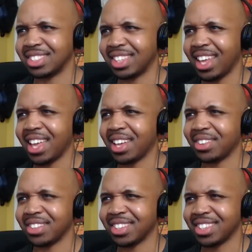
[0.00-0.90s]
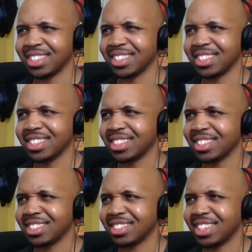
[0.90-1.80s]
Damn.
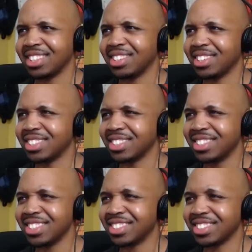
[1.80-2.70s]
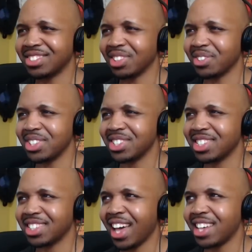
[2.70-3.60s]
They turned this into a real
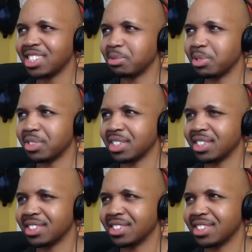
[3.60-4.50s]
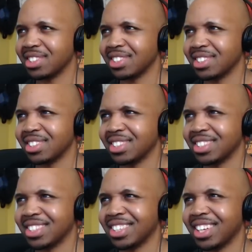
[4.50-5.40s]
slasher movie.
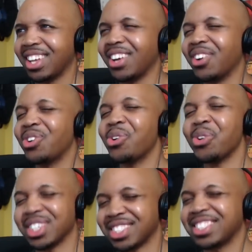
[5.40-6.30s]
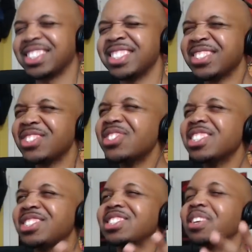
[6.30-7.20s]
Of course. Of
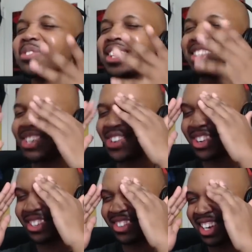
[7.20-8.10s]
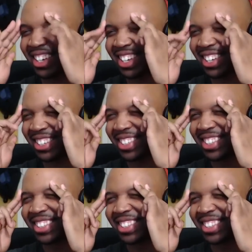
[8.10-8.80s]
course you come around the corner right now.